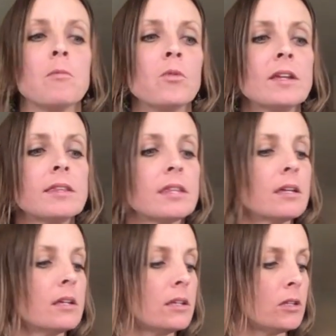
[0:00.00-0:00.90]
with
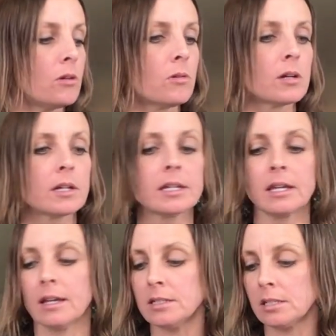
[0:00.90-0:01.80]
your
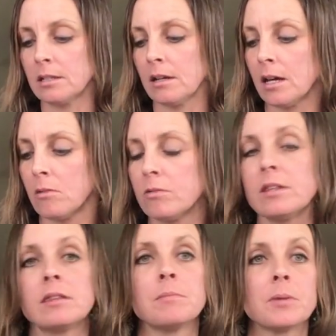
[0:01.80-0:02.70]
kit,
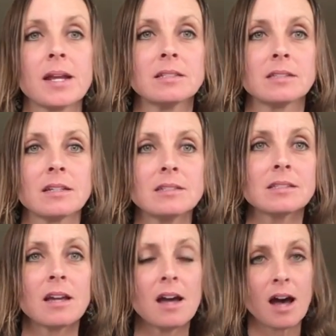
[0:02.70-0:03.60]
with the braces,
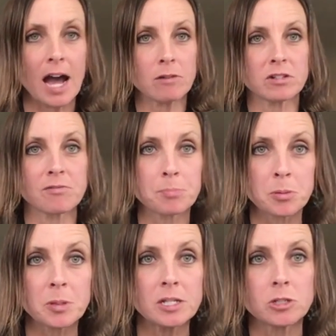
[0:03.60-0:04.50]
I would have
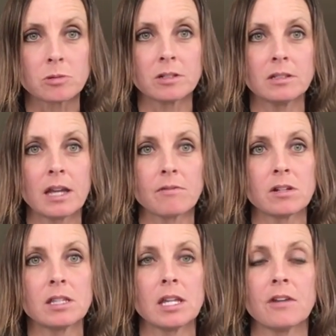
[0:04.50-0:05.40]
pre-drilled
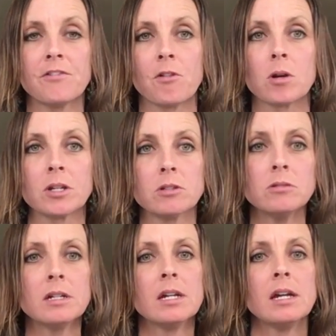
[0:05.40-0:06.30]
everything for
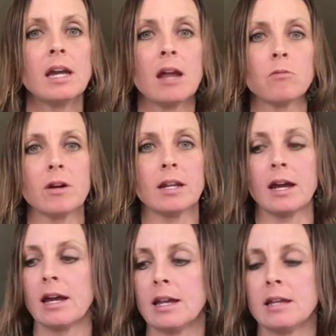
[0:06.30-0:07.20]
you. And what
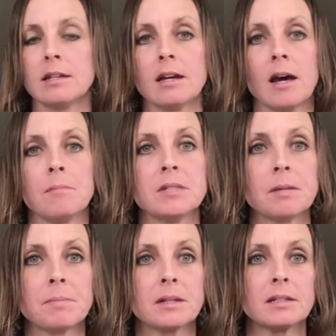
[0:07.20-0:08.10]
I
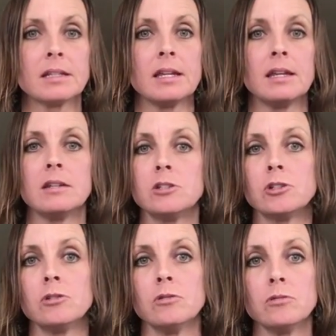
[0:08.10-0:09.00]
typically
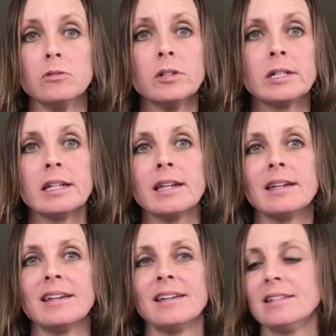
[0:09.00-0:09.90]
do
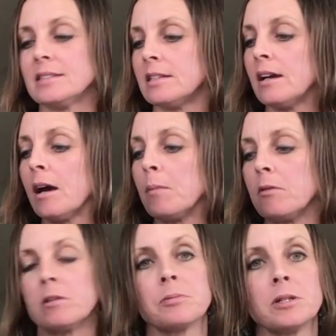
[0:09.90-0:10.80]
is I
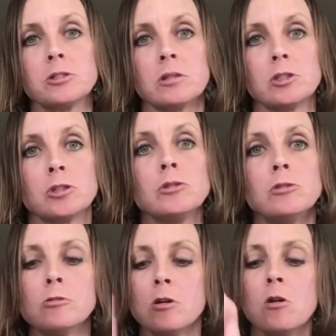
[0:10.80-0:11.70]
would have pre-drilled 2,